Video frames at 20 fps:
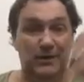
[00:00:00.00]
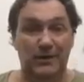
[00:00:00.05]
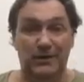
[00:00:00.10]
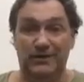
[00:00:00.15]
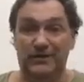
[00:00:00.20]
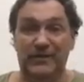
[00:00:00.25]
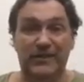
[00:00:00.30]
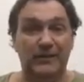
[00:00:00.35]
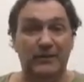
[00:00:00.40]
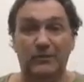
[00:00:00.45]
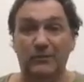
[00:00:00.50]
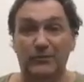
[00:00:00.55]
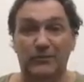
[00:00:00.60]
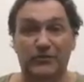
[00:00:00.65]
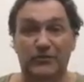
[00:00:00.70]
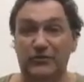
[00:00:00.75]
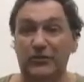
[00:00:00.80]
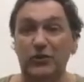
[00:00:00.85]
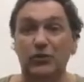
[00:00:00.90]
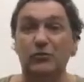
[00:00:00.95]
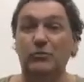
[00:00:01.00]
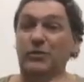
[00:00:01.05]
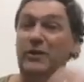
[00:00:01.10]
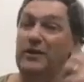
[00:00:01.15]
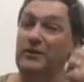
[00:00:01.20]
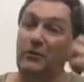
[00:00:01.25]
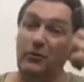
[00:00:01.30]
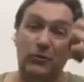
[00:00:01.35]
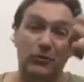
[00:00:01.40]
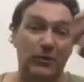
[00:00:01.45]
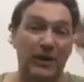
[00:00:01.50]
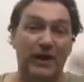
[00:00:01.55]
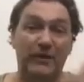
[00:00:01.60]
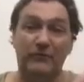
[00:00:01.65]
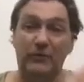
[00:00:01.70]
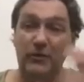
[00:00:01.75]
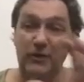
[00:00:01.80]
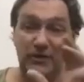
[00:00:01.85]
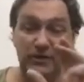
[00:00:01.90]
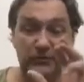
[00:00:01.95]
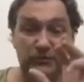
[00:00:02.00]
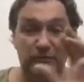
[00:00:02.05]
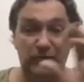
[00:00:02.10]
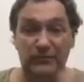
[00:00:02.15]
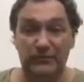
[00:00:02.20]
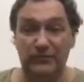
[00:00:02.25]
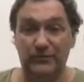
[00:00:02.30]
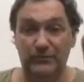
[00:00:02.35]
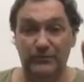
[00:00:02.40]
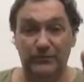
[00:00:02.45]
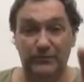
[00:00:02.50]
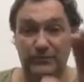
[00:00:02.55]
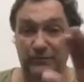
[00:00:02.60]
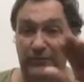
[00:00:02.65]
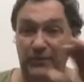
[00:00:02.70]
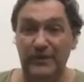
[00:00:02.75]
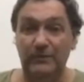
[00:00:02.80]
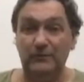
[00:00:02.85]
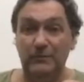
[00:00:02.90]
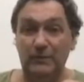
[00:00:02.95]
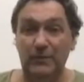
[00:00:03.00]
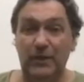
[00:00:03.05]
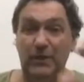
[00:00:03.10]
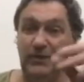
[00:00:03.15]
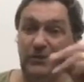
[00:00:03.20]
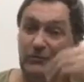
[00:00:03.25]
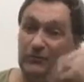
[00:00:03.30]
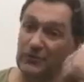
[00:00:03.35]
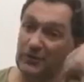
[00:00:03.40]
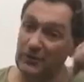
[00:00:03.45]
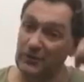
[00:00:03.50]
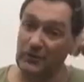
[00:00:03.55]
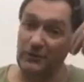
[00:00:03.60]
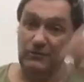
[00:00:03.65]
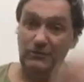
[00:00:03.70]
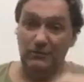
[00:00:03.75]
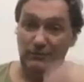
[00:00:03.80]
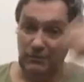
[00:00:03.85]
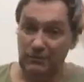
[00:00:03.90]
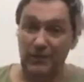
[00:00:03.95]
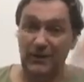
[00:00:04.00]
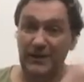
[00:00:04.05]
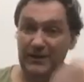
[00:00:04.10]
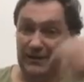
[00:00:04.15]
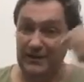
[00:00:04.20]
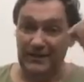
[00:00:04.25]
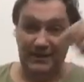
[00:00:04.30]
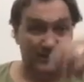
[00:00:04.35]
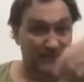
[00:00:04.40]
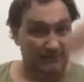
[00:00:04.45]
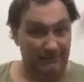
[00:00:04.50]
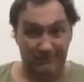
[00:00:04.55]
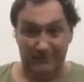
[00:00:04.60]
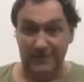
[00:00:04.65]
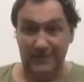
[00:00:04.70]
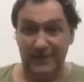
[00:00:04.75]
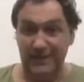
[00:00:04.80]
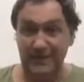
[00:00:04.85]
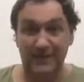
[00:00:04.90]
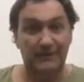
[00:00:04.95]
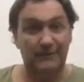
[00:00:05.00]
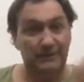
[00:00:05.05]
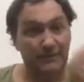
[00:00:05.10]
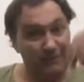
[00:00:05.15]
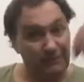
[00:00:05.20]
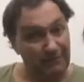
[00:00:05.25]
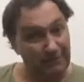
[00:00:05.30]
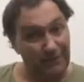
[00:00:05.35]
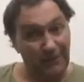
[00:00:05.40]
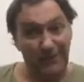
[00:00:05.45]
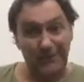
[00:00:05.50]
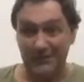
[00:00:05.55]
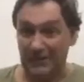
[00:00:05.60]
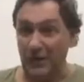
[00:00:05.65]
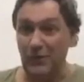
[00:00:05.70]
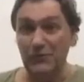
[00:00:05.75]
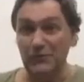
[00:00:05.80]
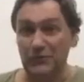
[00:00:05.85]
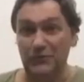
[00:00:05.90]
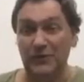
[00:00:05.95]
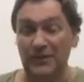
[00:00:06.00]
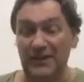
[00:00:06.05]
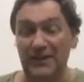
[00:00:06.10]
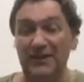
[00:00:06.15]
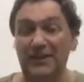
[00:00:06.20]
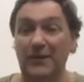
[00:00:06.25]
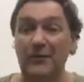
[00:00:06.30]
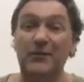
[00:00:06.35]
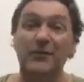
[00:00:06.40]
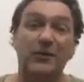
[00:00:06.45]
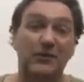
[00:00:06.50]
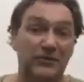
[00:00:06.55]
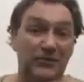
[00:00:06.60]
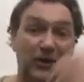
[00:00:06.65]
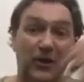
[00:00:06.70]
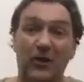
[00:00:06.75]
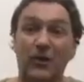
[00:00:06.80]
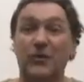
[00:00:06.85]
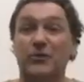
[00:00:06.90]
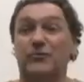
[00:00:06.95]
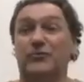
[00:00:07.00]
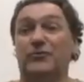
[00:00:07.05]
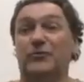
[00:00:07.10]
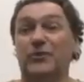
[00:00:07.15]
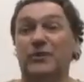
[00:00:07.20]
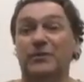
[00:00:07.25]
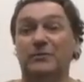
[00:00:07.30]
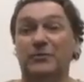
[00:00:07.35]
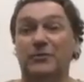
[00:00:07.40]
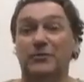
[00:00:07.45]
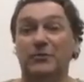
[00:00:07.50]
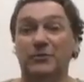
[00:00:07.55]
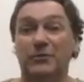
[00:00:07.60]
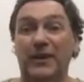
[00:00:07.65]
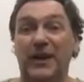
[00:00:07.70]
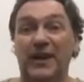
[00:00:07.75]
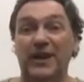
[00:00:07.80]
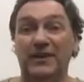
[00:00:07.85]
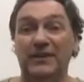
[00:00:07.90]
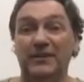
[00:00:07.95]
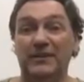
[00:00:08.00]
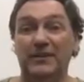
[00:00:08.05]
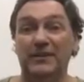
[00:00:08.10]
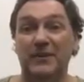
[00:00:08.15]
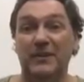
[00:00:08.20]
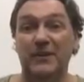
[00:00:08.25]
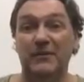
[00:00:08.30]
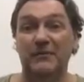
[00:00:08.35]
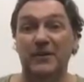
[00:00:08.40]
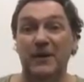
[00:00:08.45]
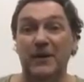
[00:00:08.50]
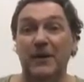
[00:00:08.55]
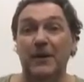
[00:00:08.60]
said I'm stupid or whatever, I used to think, I used to like, they I'd go for it, you know, and I'll start answering them and all that. And